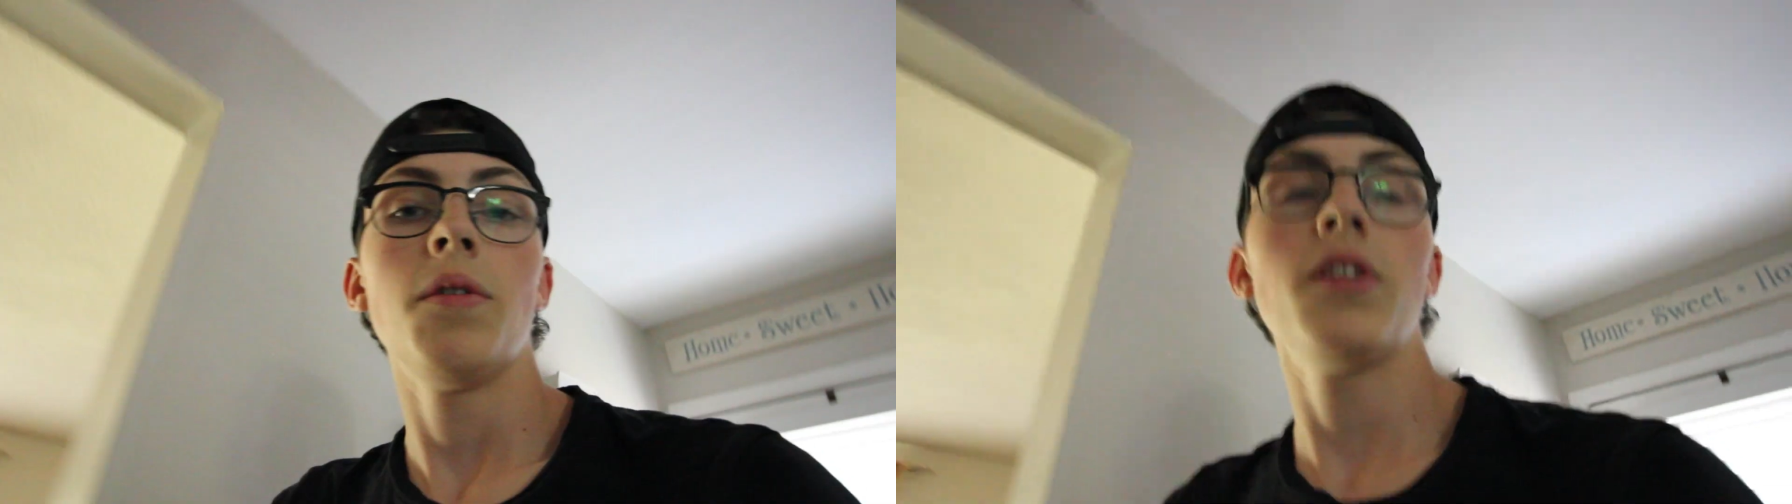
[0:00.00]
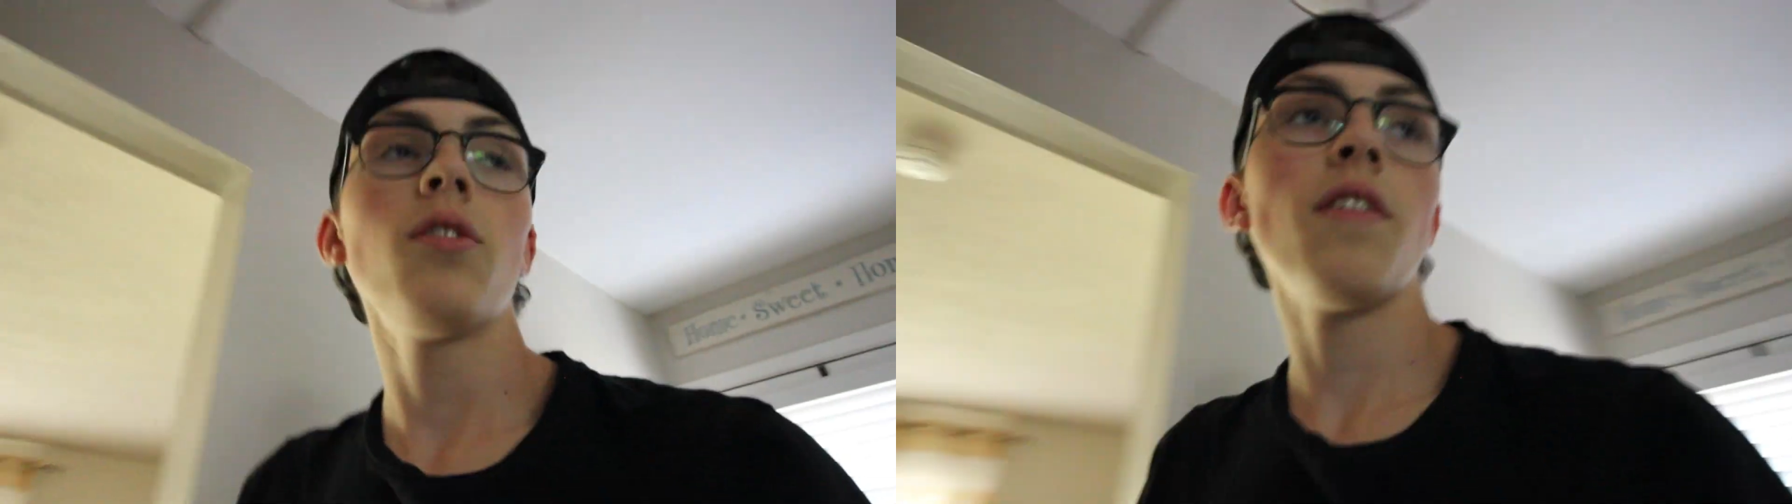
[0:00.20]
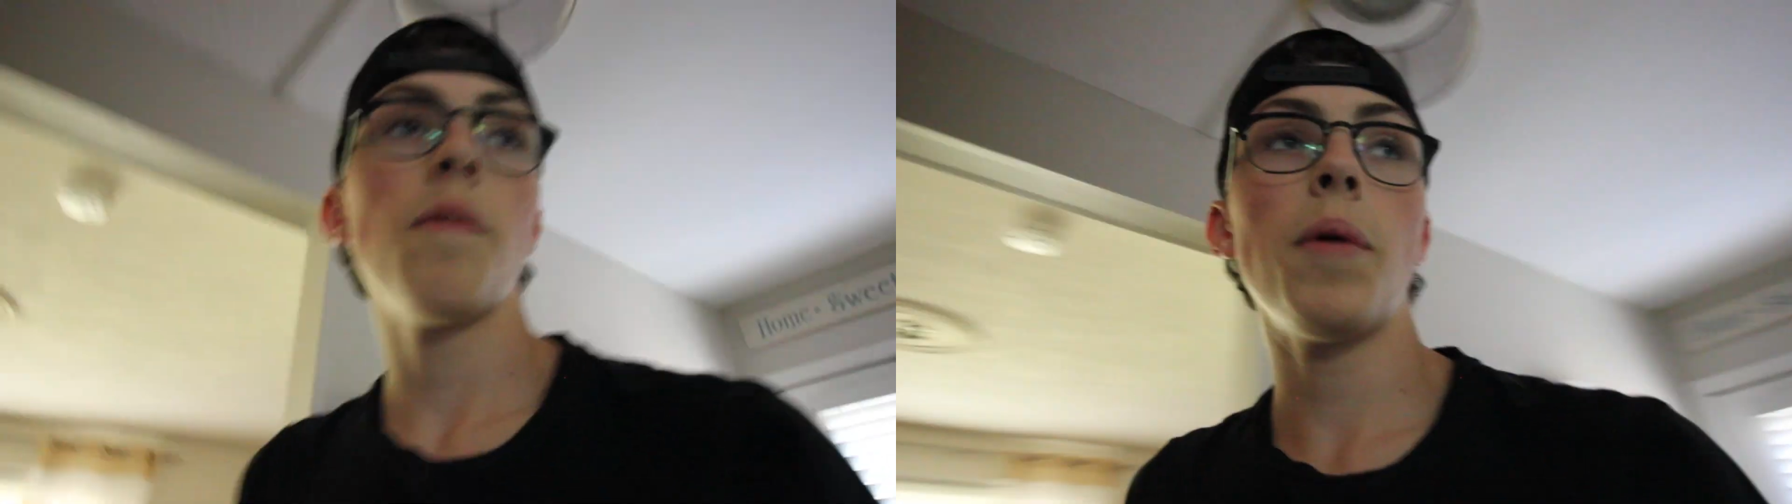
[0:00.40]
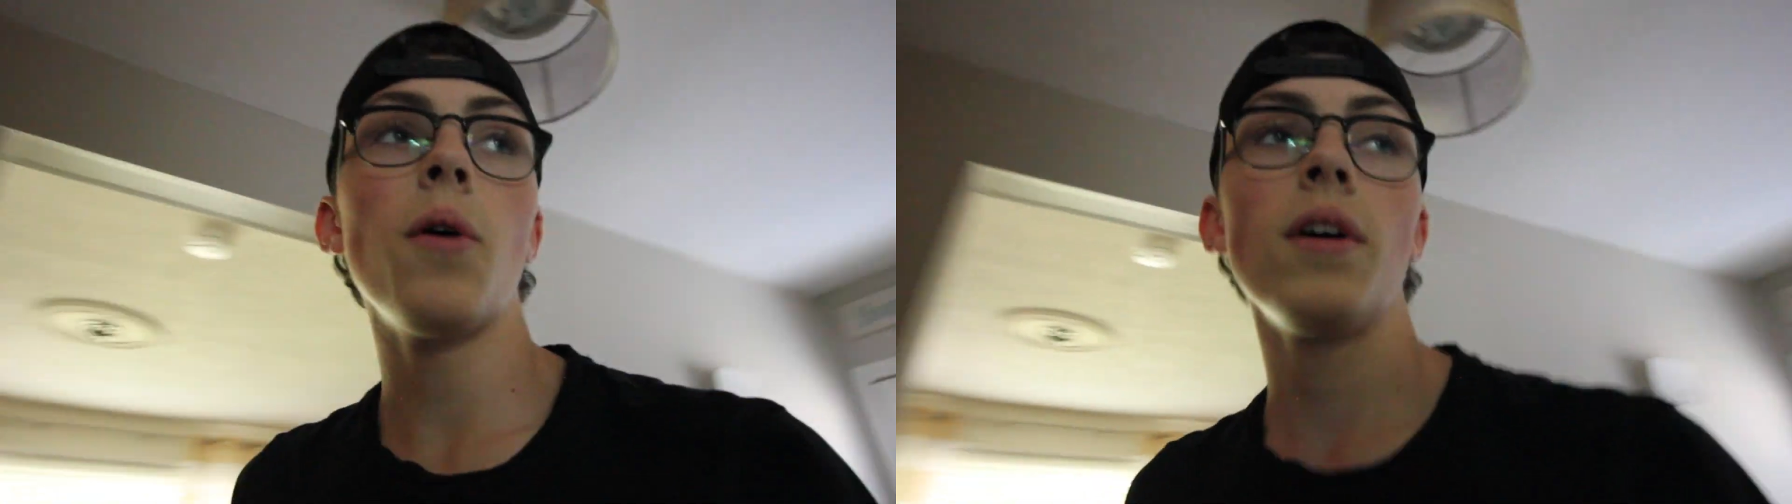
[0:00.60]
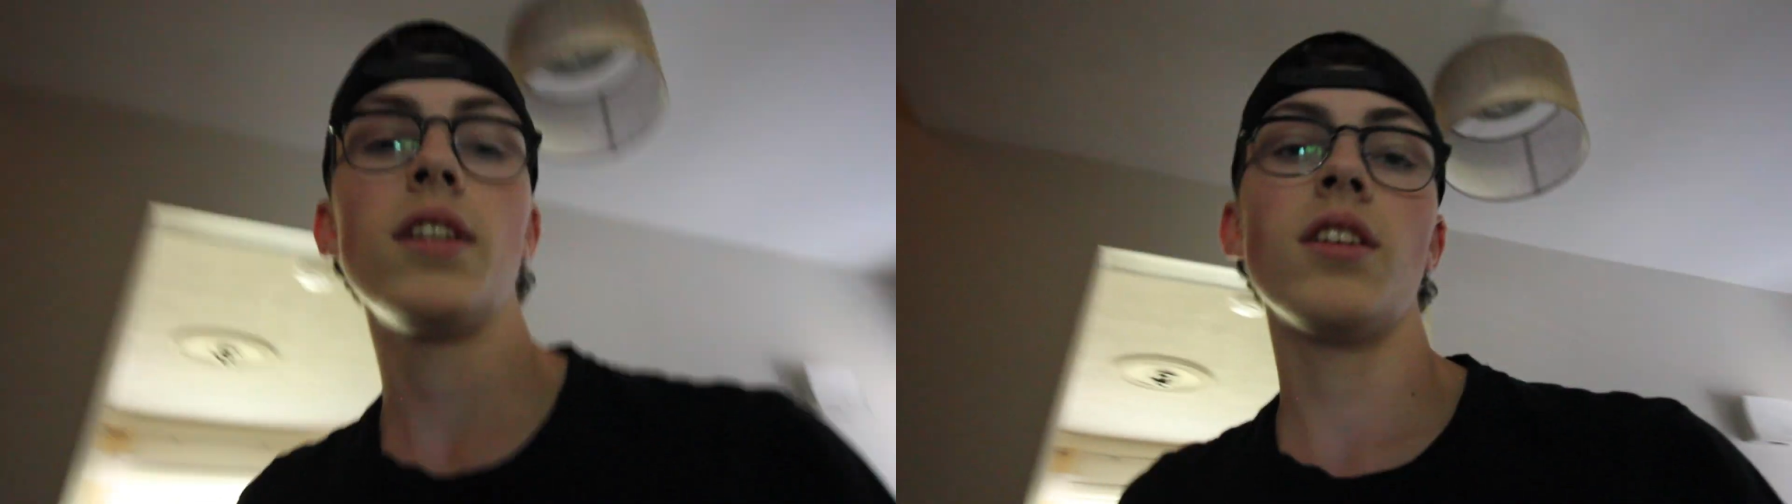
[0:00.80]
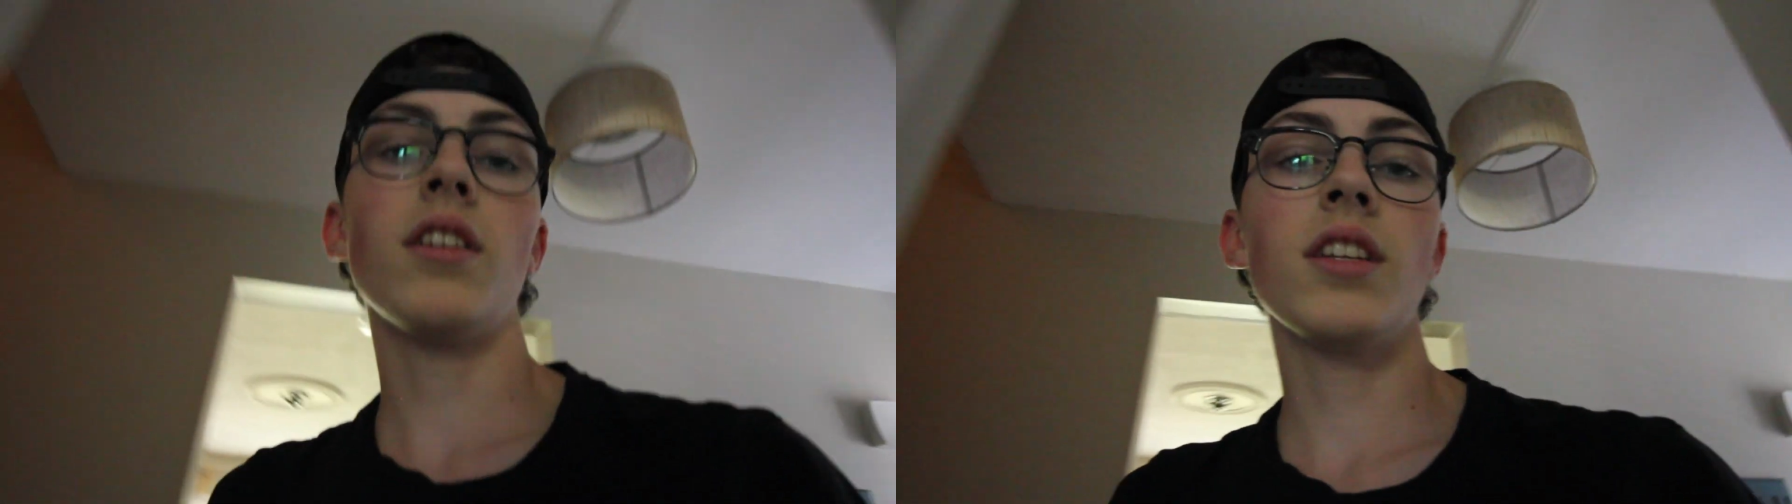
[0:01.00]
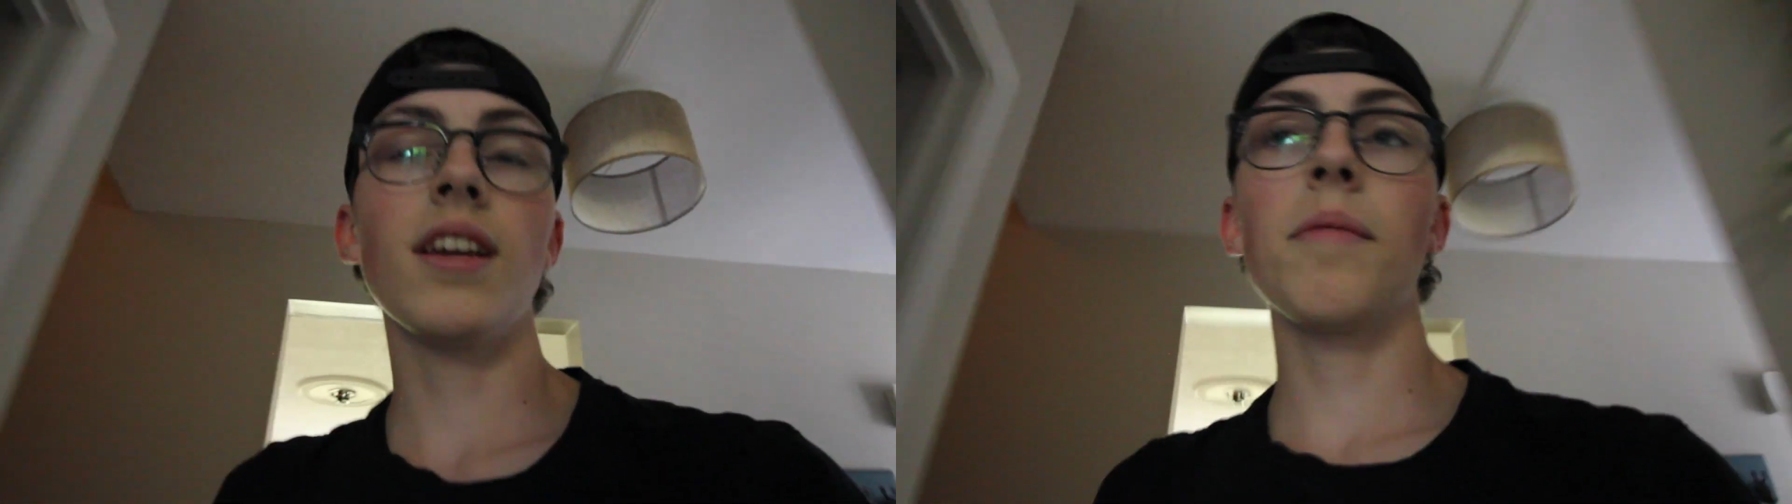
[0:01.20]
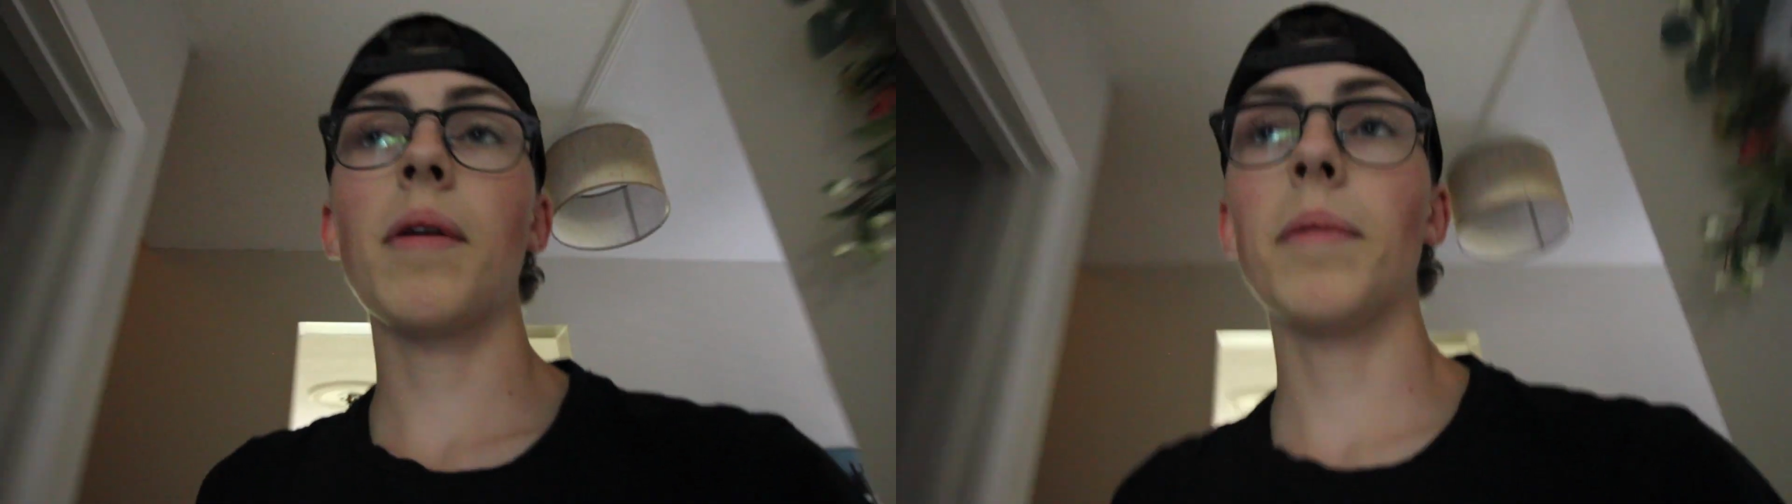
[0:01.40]
do have a boat, and so I was
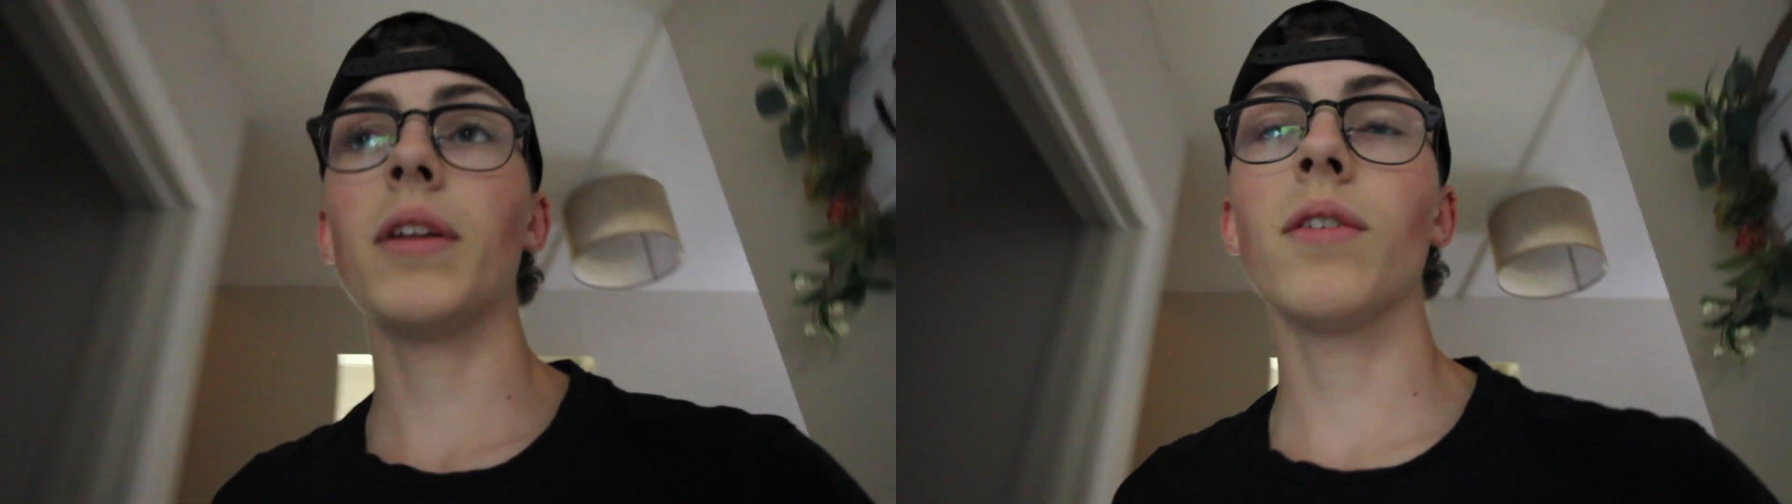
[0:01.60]
thinking maybe